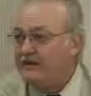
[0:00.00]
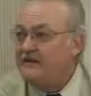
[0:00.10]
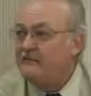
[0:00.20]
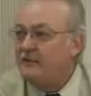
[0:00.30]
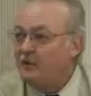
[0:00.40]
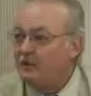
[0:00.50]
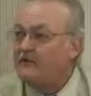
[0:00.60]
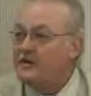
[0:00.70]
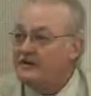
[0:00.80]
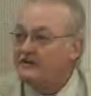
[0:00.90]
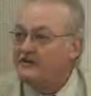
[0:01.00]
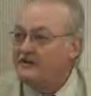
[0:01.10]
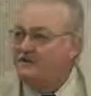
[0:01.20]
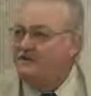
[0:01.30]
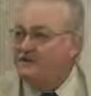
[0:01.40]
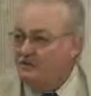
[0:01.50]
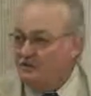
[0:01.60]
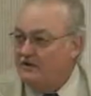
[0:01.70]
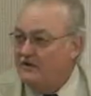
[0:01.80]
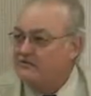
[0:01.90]
And then we alternate the
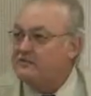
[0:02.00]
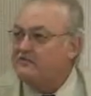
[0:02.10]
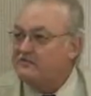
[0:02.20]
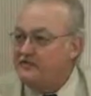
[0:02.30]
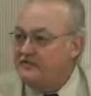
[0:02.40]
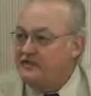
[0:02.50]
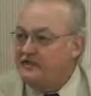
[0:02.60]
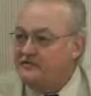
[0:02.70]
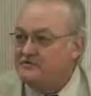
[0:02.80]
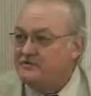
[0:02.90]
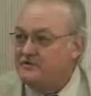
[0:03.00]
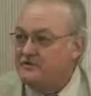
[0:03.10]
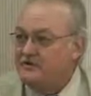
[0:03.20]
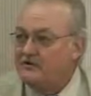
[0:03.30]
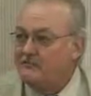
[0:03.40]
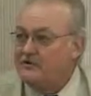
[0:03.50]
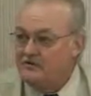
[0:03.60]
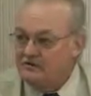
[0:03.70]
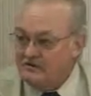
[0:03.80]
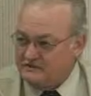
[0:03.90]
wells every few days so we don't put
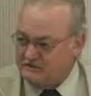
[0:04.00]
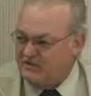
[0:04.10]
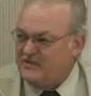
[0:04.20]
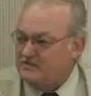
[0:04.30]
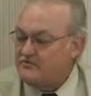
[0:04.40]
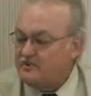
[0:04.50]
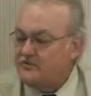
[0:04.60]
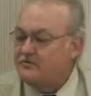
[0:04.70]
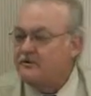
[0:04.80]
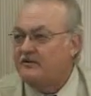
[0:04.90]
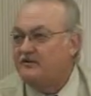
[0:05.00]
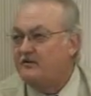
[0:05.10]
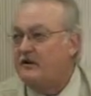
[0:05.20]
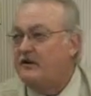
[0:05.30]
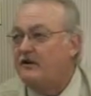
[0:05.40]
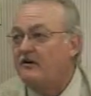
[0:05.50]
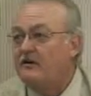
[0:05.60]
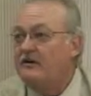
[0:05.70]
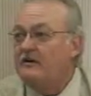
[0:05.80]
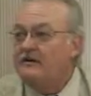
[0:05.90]
too much stress on any particular well.
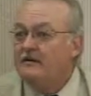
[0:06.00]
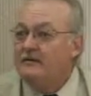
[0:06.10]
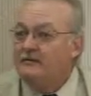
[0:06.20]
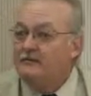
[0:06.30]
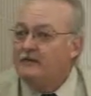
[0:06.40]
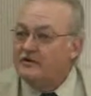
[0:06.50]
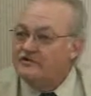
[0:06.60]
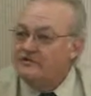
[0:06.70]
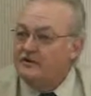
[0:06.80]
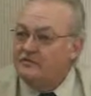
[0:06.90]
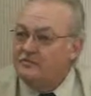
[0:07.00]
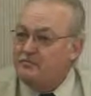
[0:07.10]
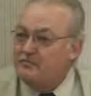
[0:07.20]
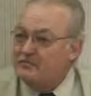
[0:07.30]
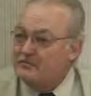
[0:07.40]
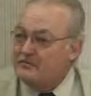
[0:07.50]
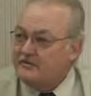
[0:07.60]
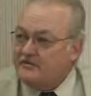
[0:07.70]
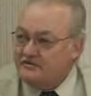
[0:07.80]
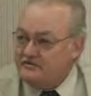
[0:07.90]
And we also have a pretty large
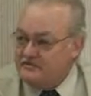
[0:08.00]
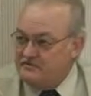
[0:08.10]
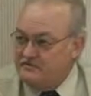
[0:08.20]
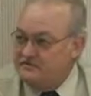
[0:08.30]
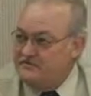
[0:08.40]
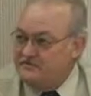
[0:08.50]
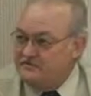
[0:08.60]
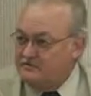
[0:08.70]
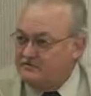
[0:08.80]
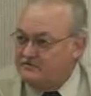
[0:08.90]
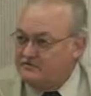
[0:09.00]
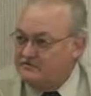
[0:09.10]
collection system and storage